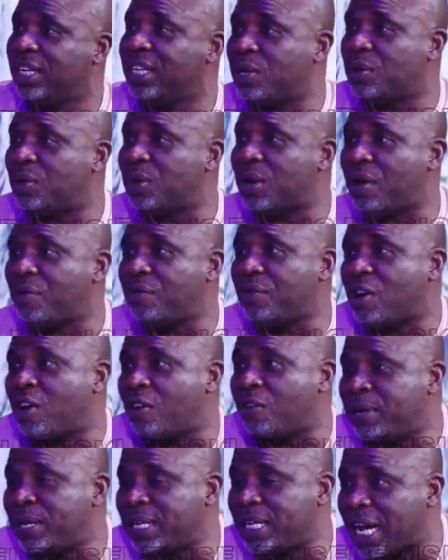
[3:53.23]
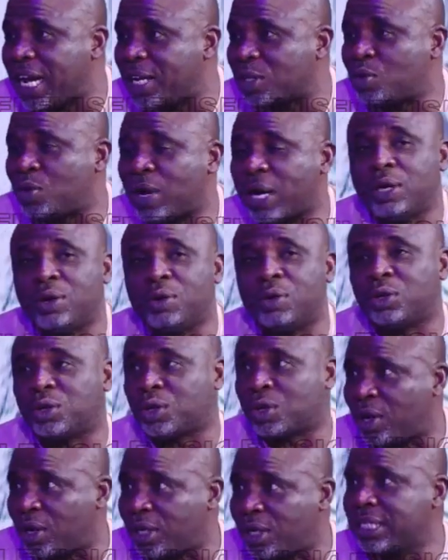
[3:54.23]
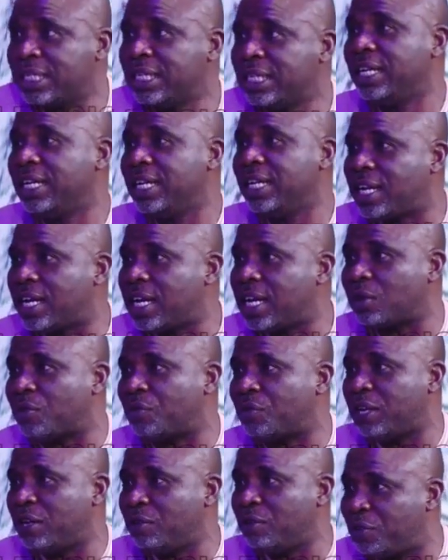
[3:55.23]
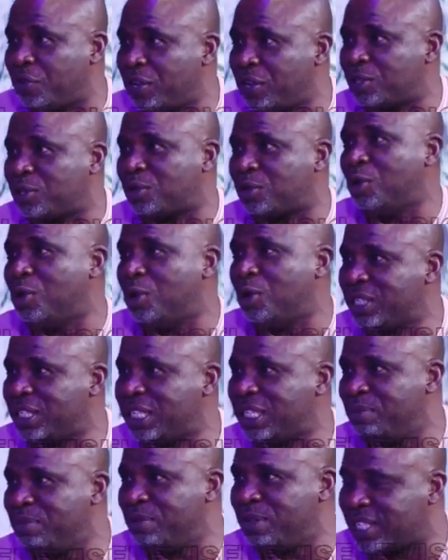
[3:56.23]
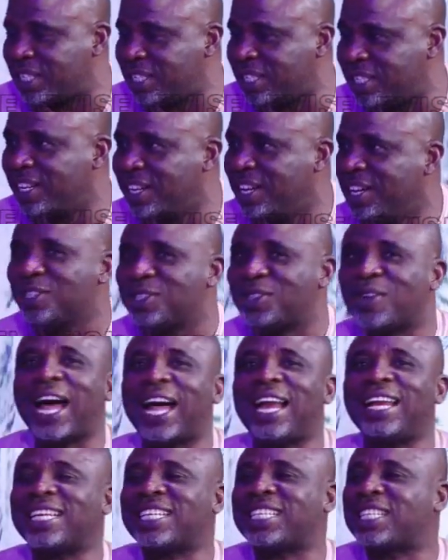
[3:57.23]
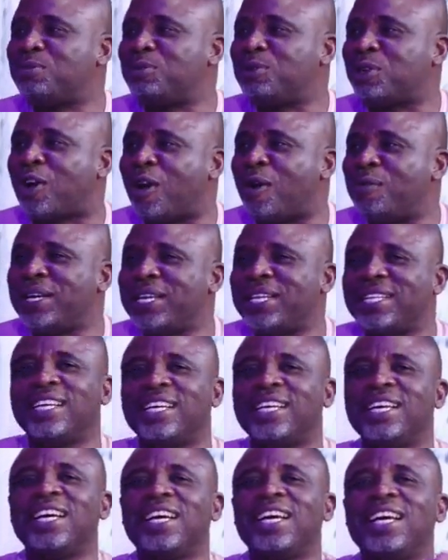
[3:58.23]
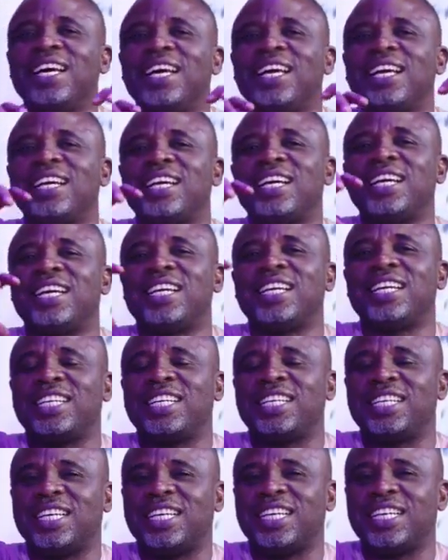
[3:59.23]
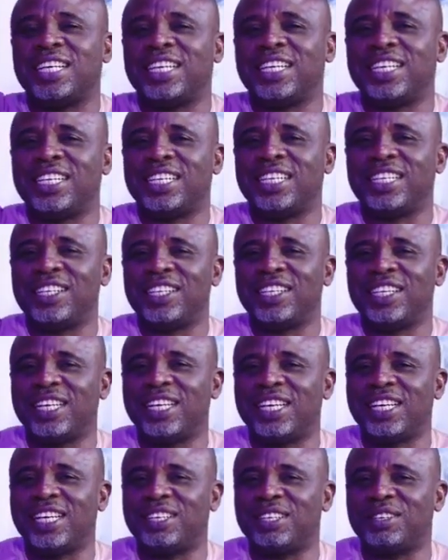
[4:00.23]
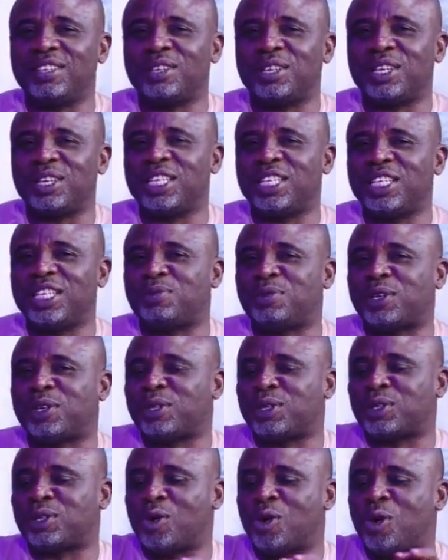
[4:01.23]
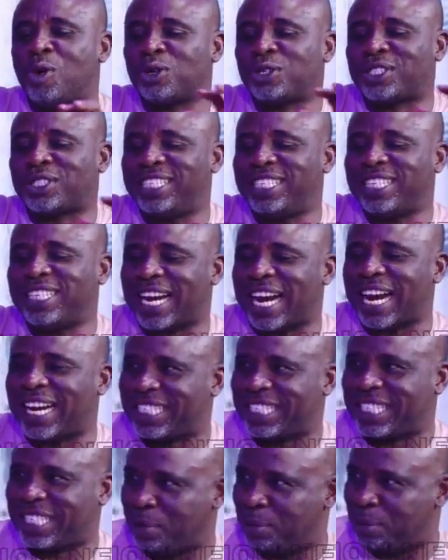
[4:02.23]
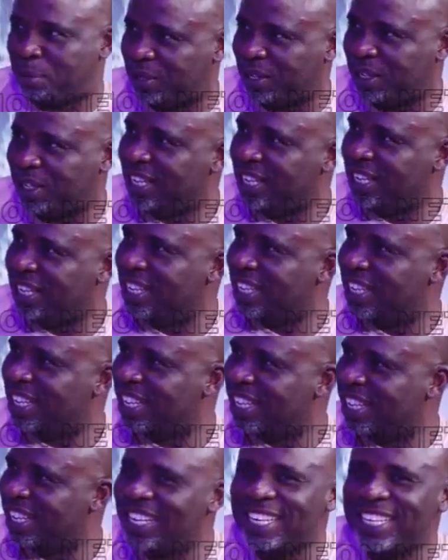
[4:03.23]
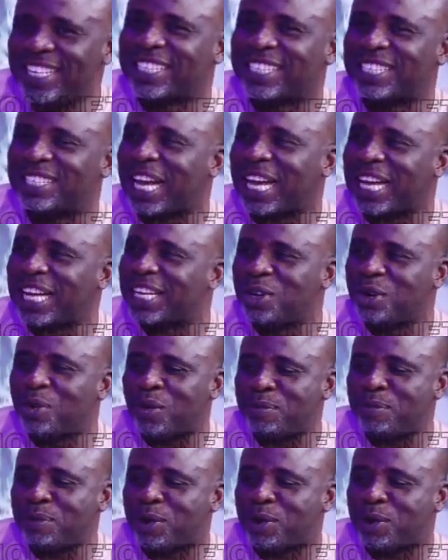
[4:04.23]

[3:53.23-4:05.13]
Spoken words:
They will have a government house where they will run in case of anything to hold the meeting. So Alex is becoming is beginning to host the round table. He's that, you know why?